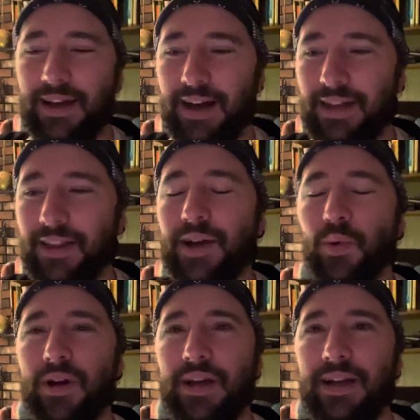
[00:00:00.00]
I like
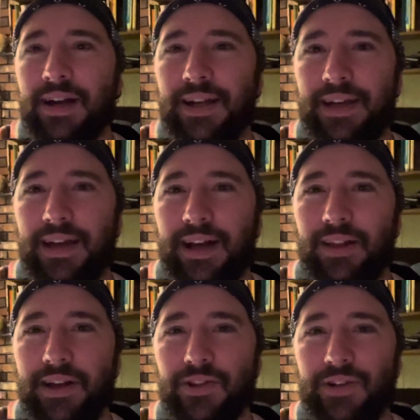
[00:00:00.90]
working on it. I
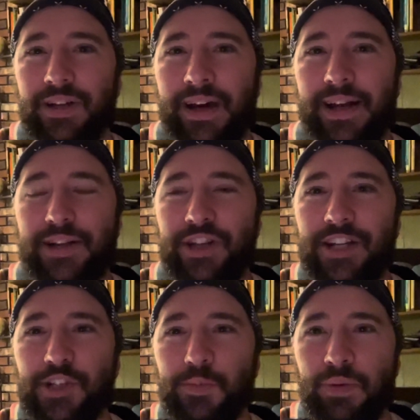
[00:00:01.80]
like learning how to
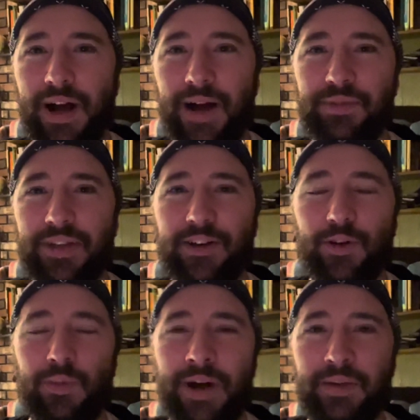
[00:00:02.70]
change props. I
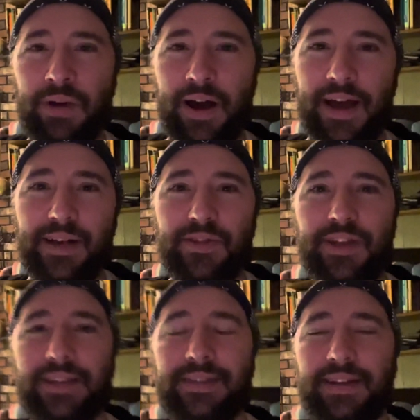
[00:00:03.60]
don't mind buying
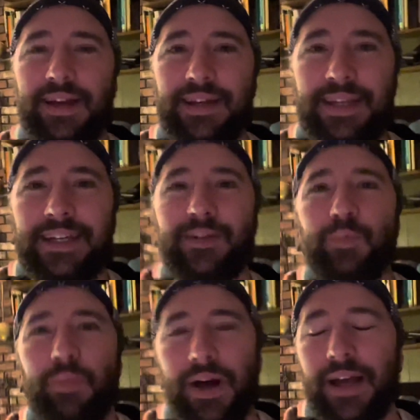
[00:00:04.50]
things that I
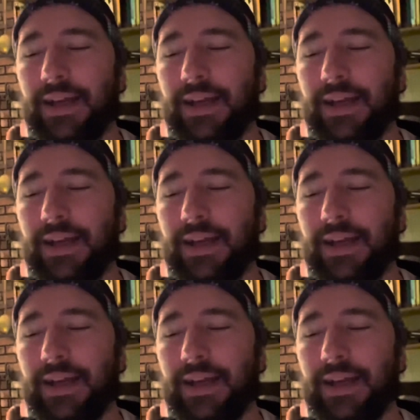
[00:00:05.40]
need, but